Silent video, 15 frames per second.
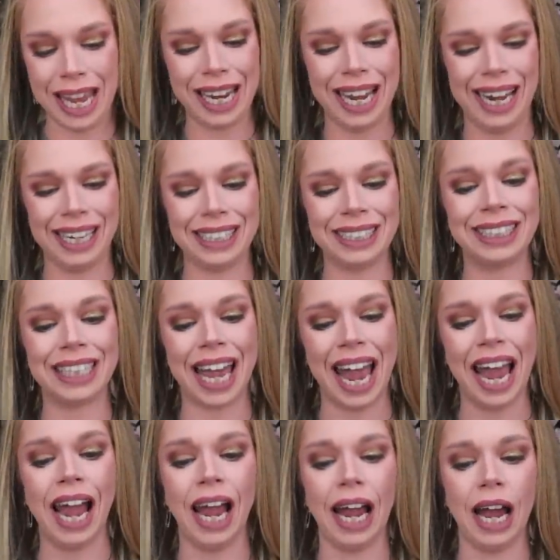It is
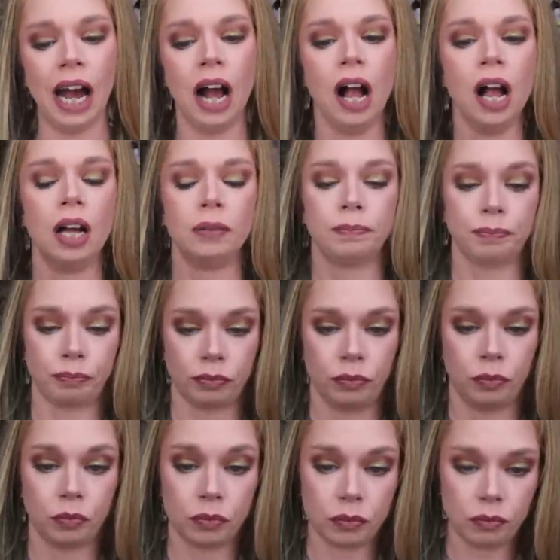a,
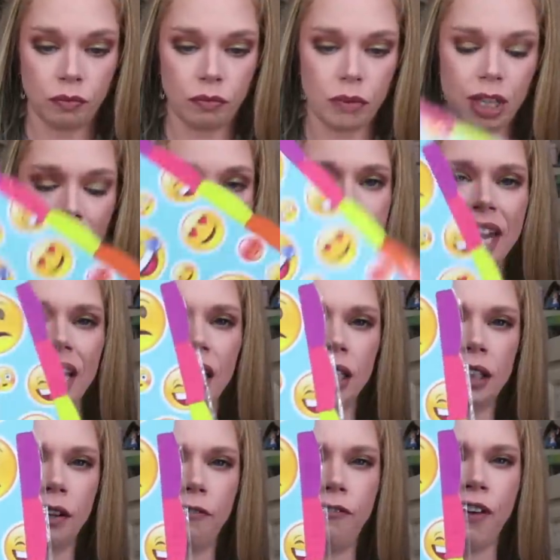it
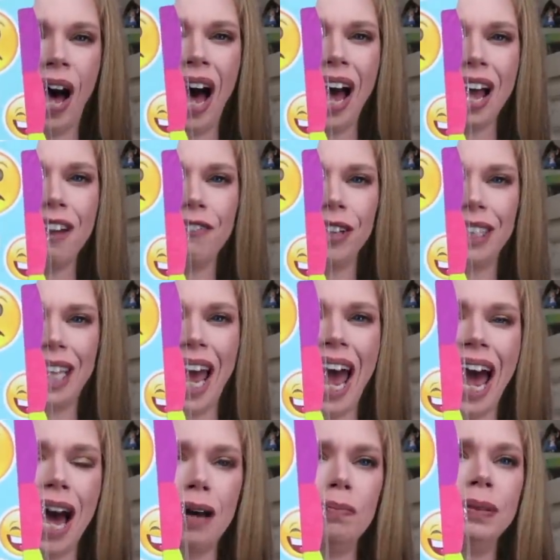is five
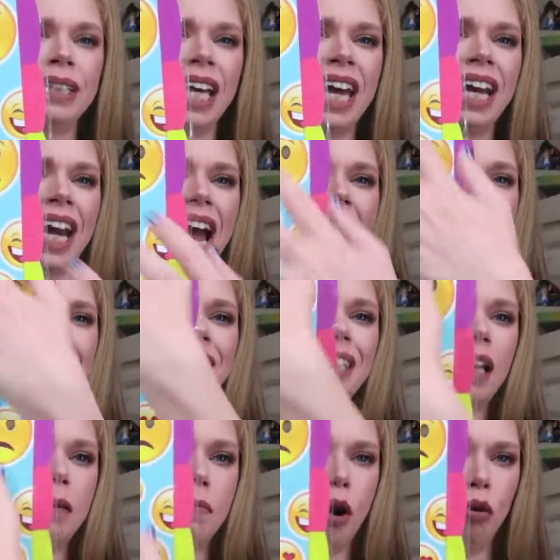tabs and it has
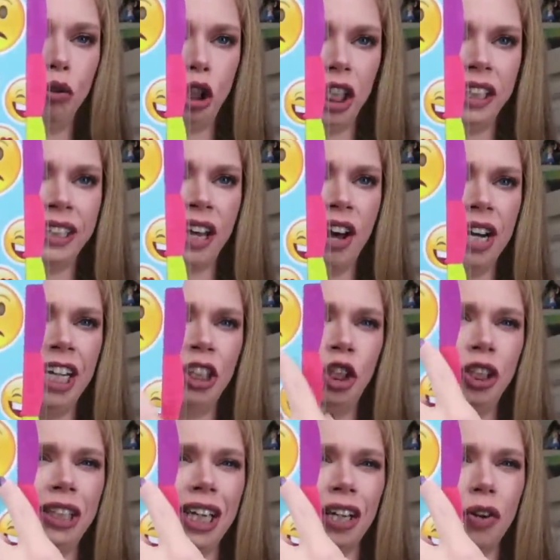emojis on it.
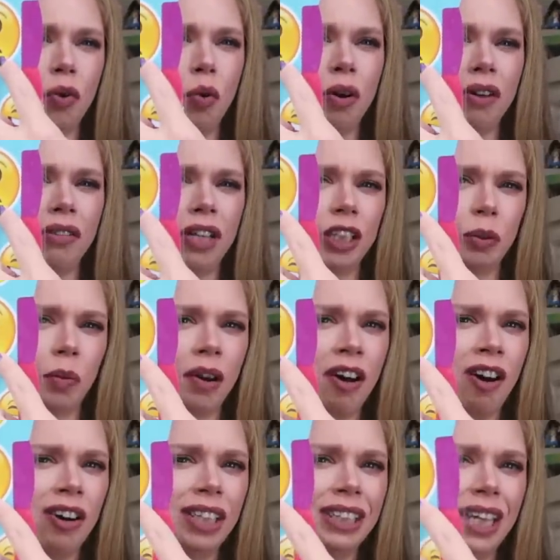Just ignore this one.
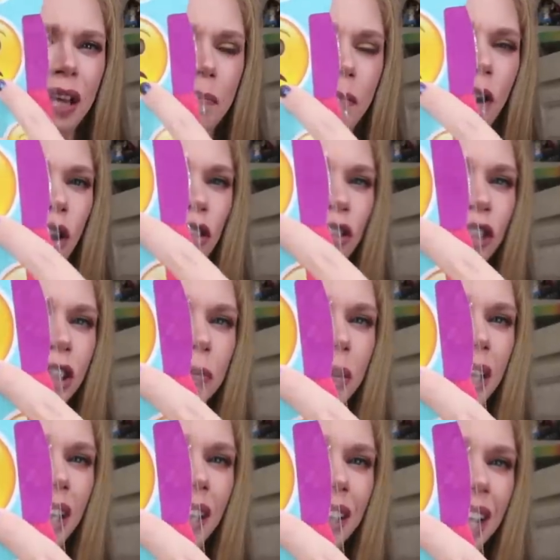Honestly, it bothers
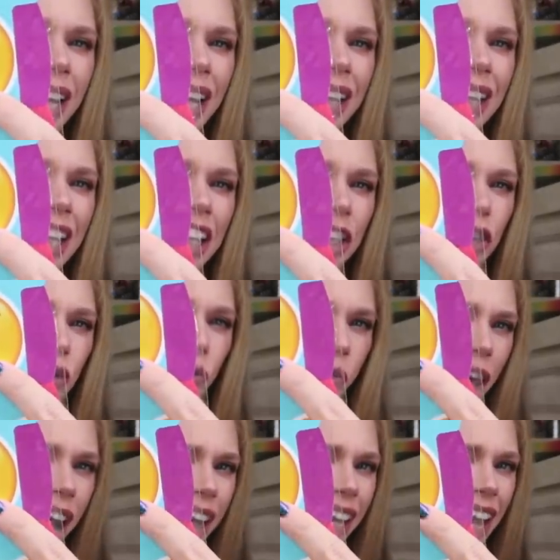me like that it's
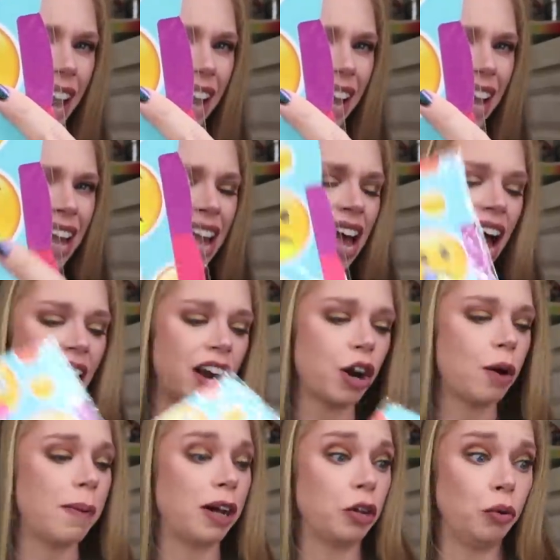crying. I
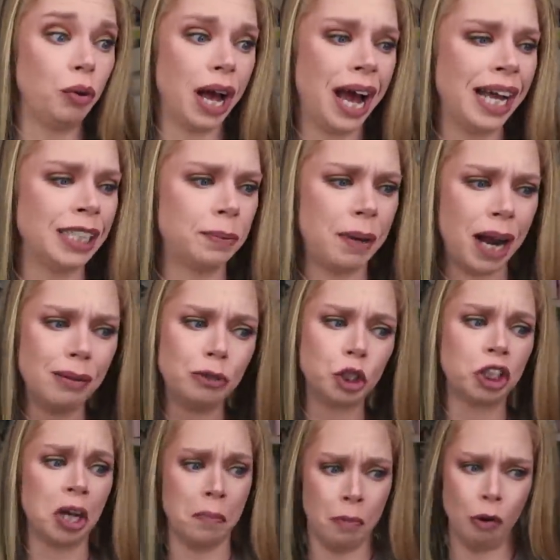don't know about you guys, but I'm
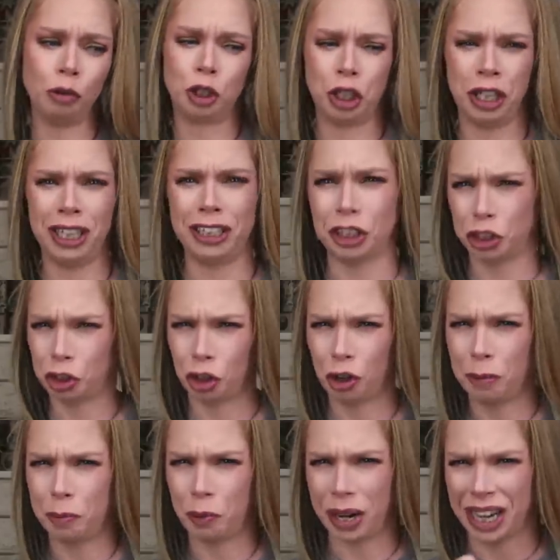just emotionally
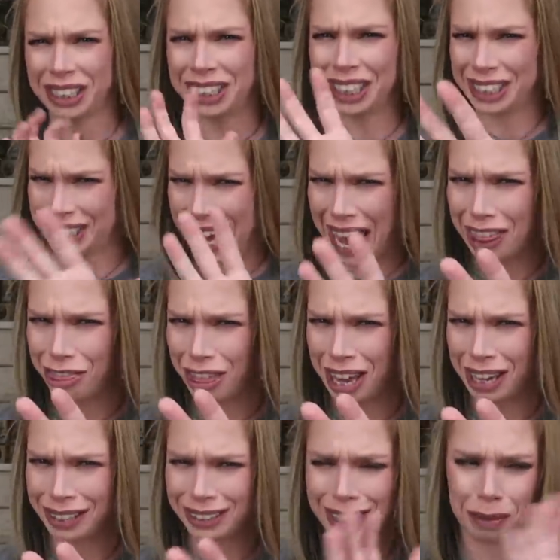disturbed when I see sad
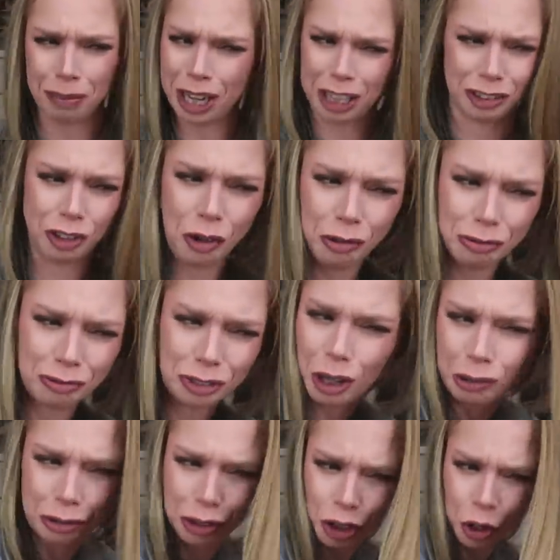things. I'm like, don't,
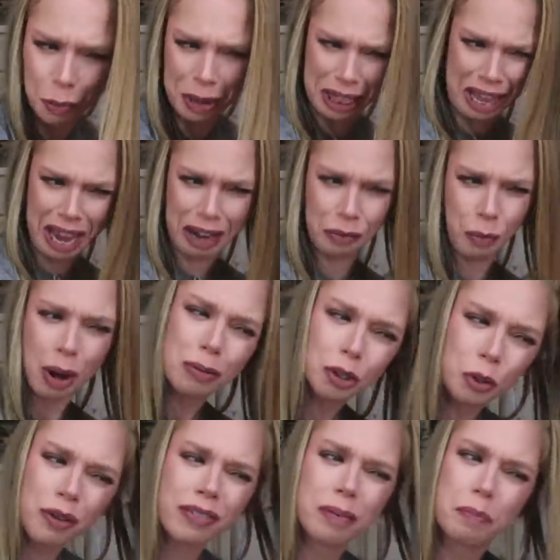don't show me that. Why
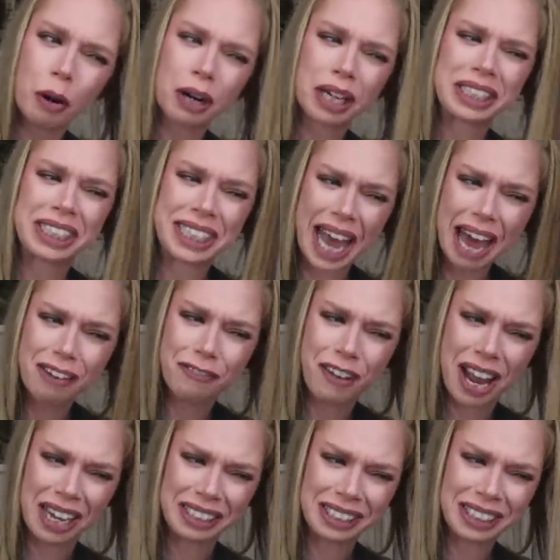would you even put a sad
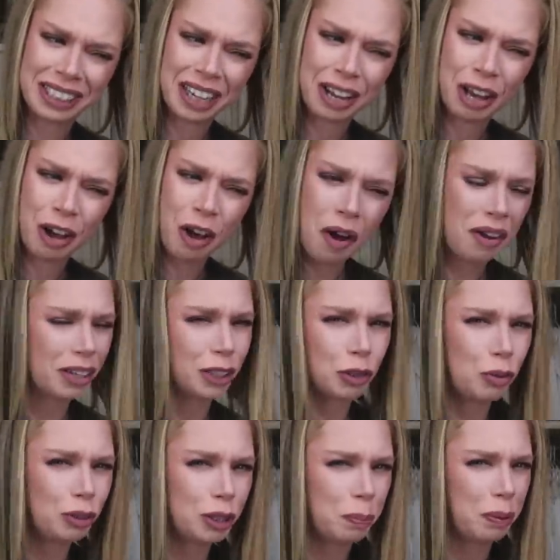face on a
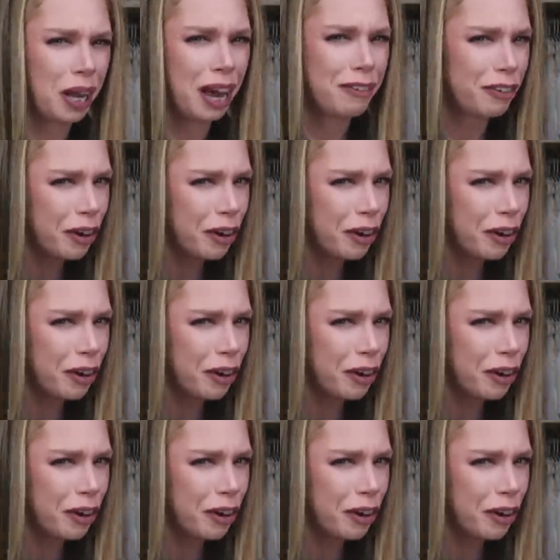school supply?